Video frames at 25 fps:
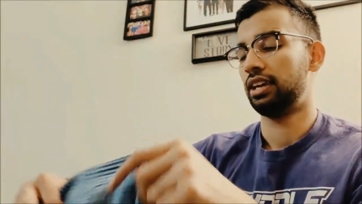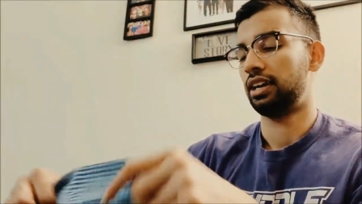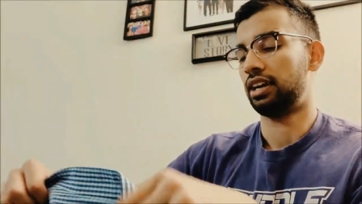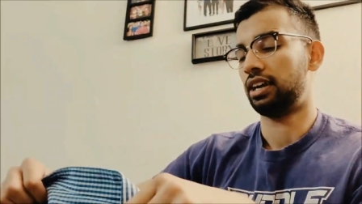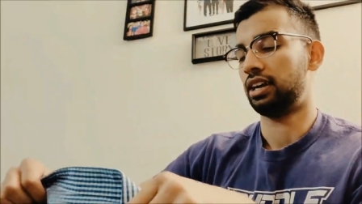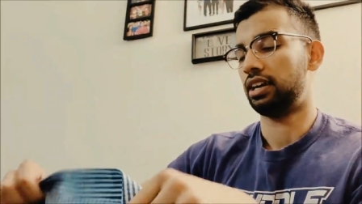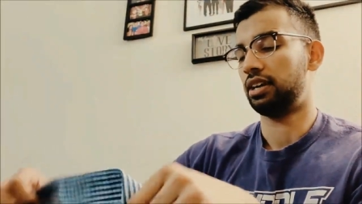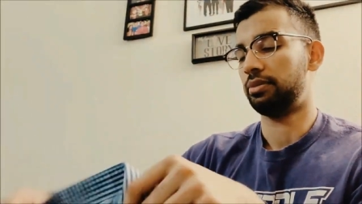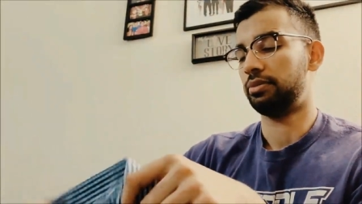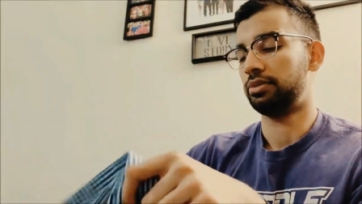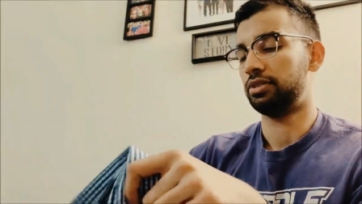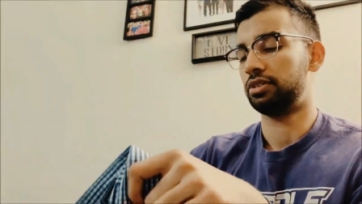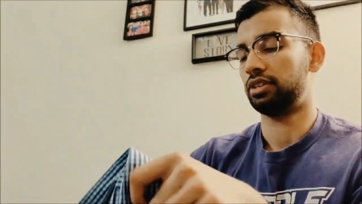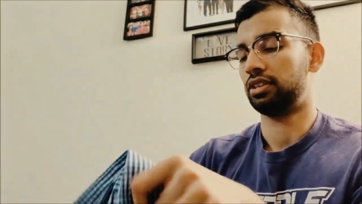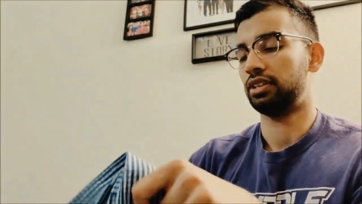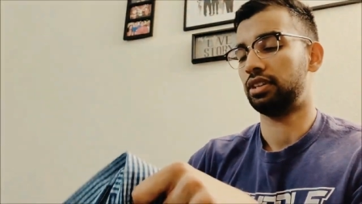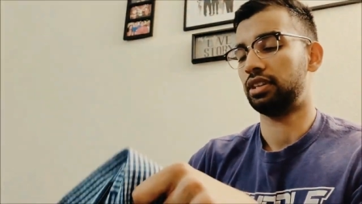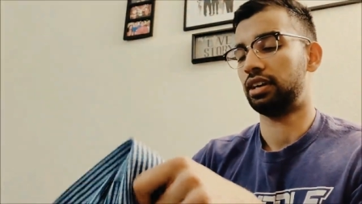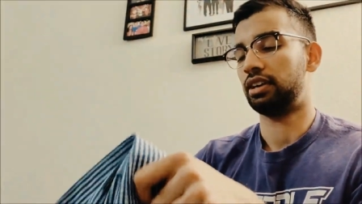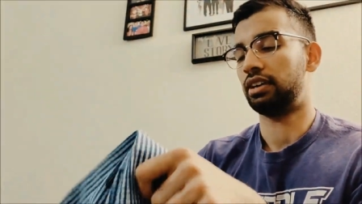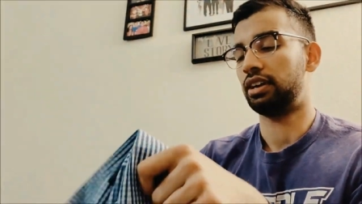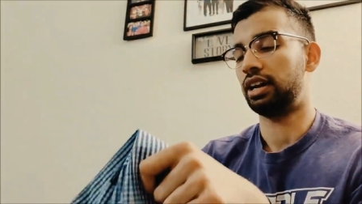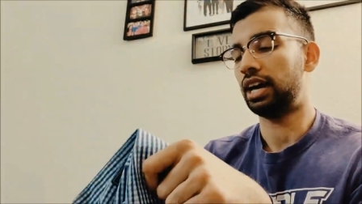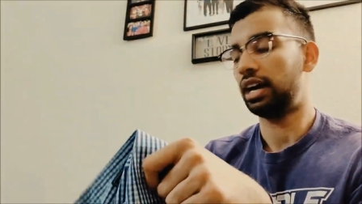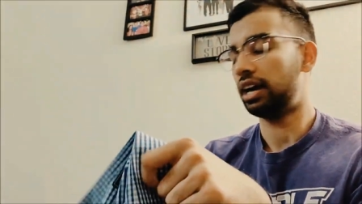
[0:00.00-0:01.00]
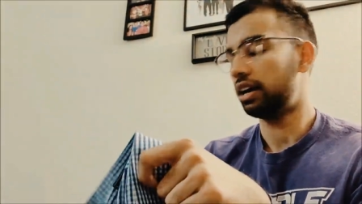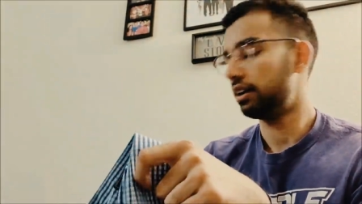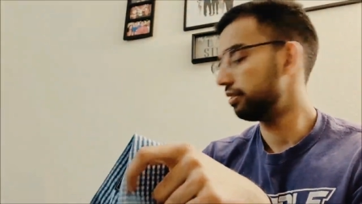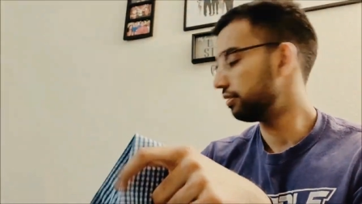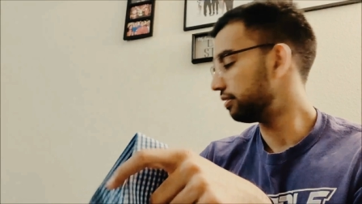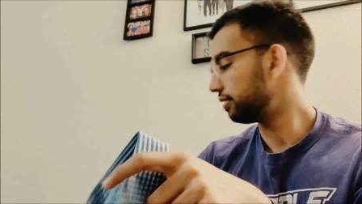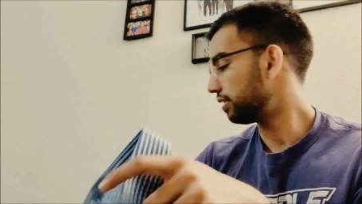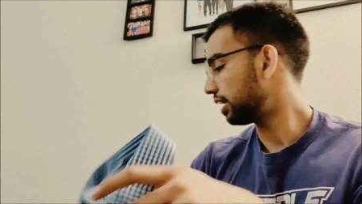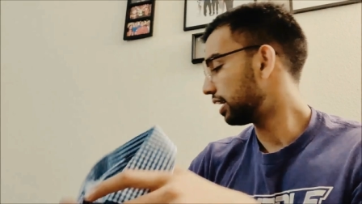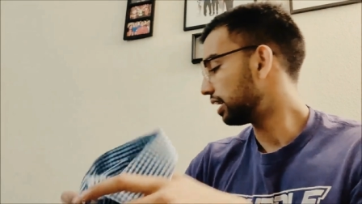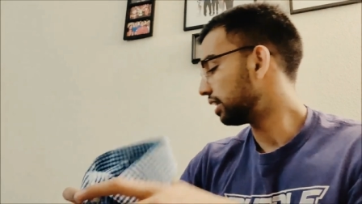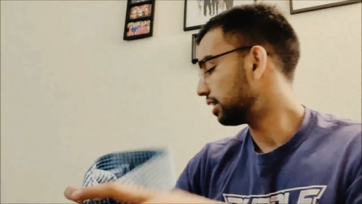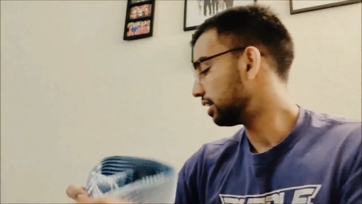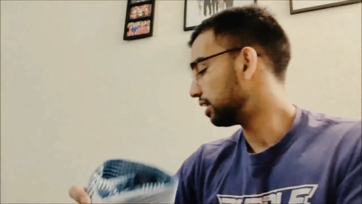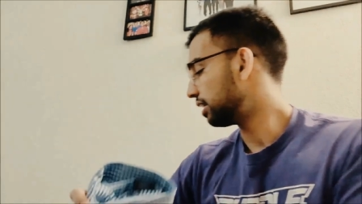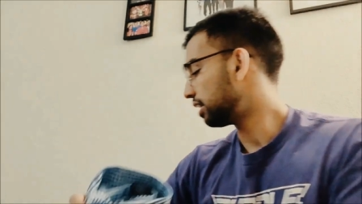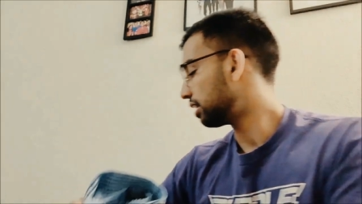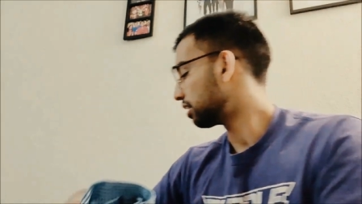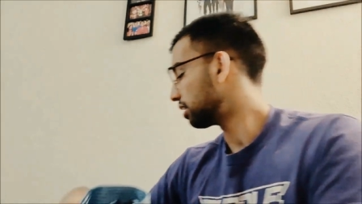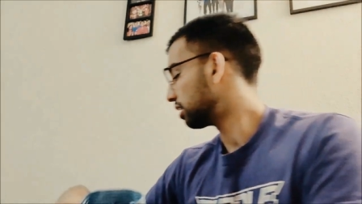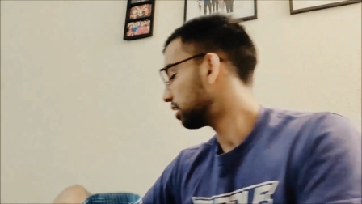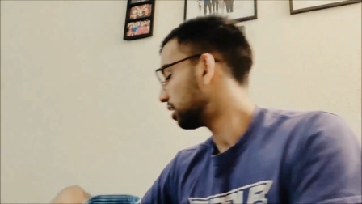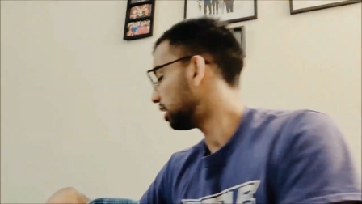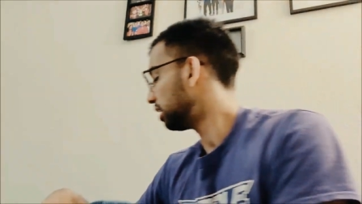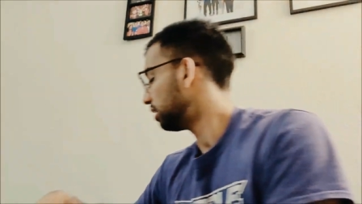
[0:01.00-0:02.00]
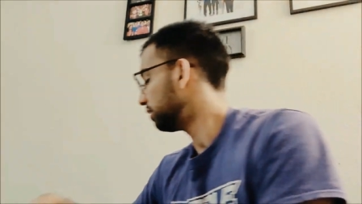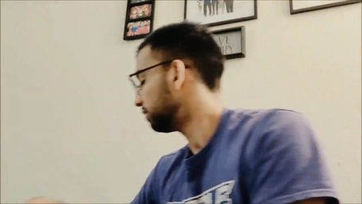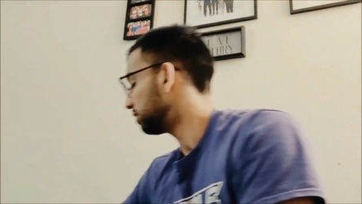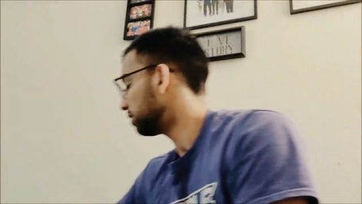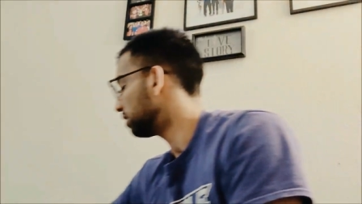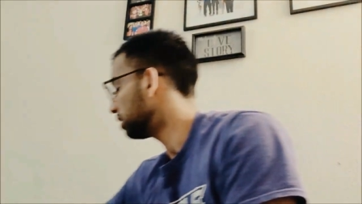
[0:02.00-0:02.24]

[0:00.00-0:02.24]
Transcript: um, shirt that I'll have, and then I'll cover